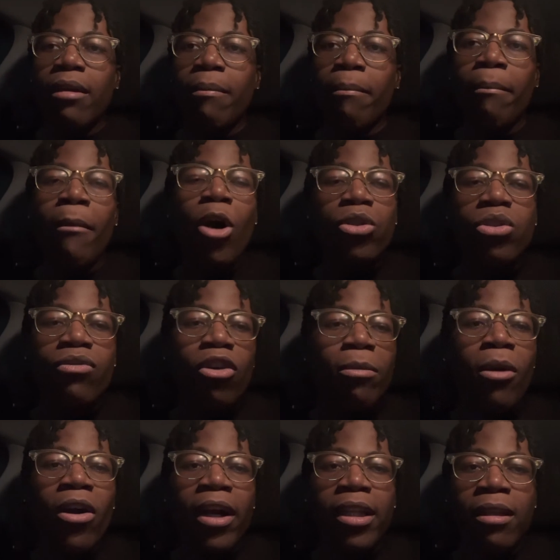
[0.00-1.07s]
Most of them
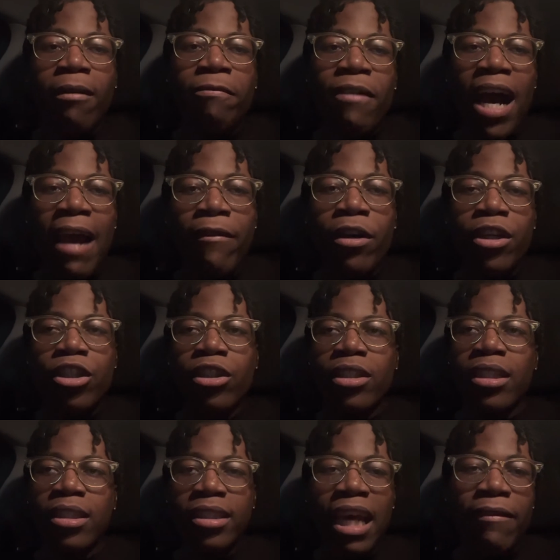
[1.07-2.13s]
are in the 500
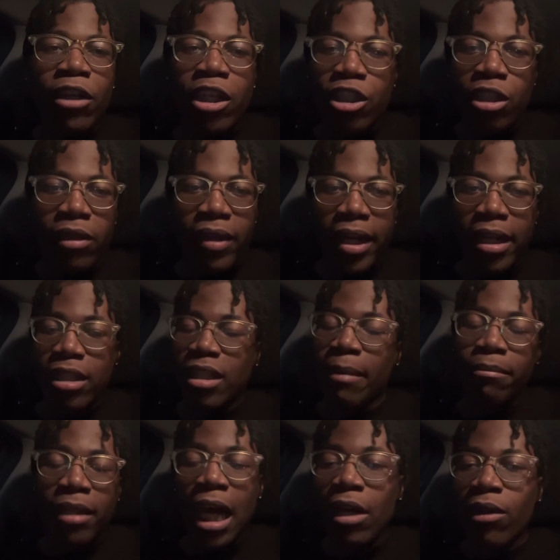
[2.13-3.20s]
to 700 range.
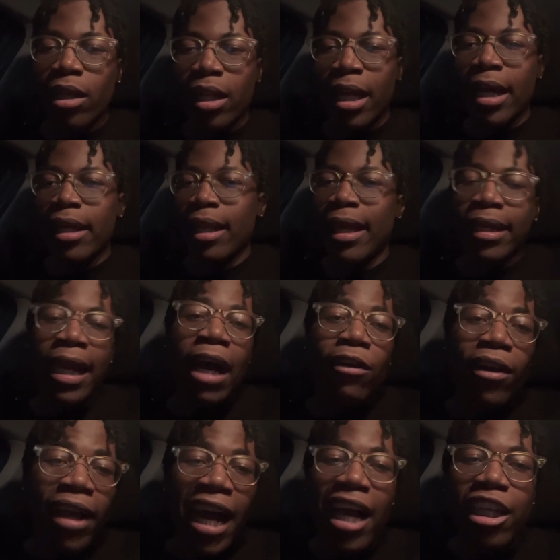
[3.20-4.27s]
I'm not gonna lie. Like, not
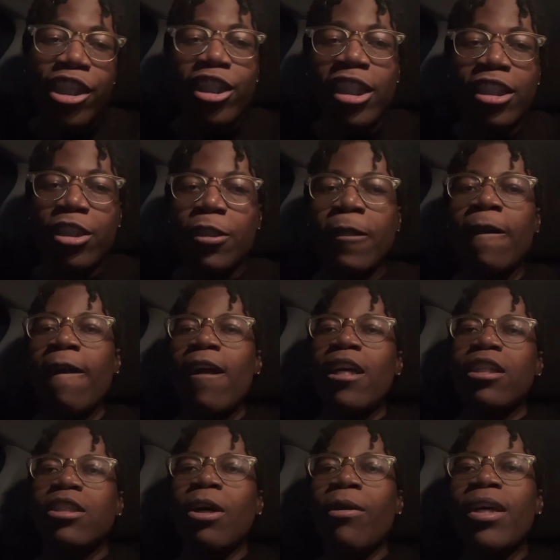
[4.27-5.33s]
on cocky shit too.
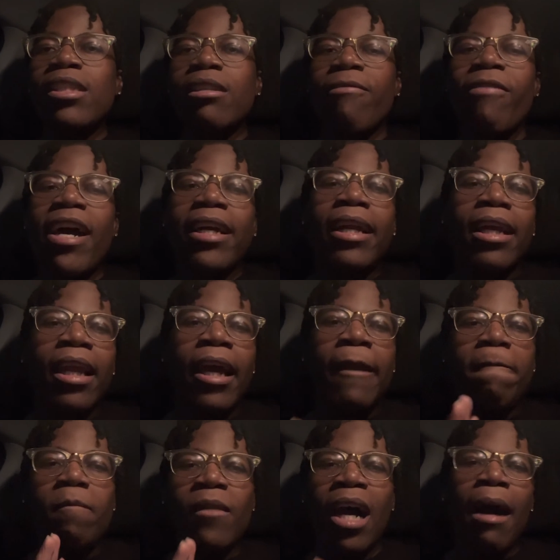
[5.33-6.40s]
So it's the fact that
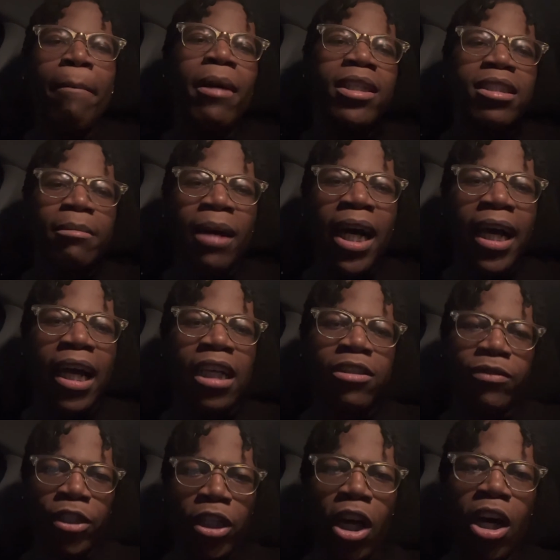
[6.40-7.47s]
like I'm busting my ass
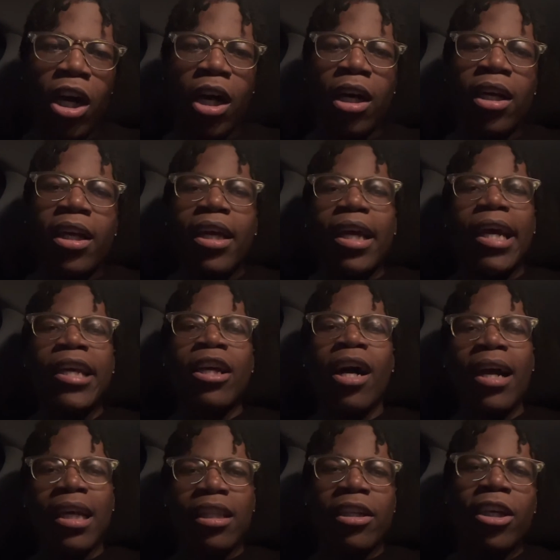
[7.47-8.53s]
for y'all, and y'all
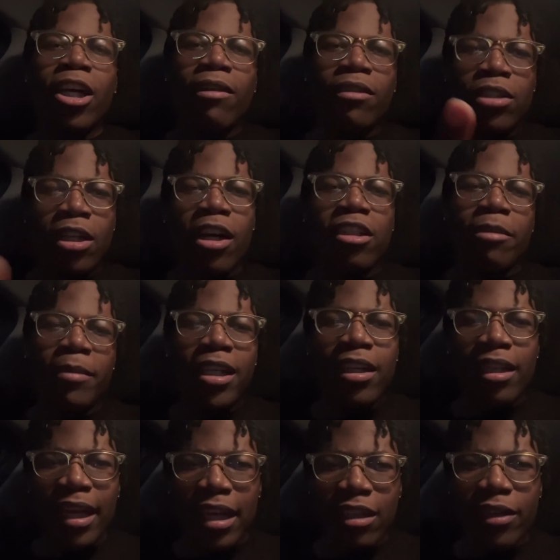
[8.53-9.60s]
got the nerve to talk to me
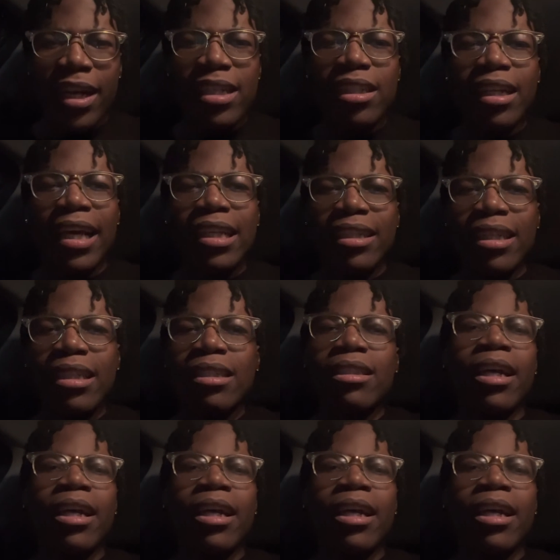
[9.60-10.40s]
like crazy like this.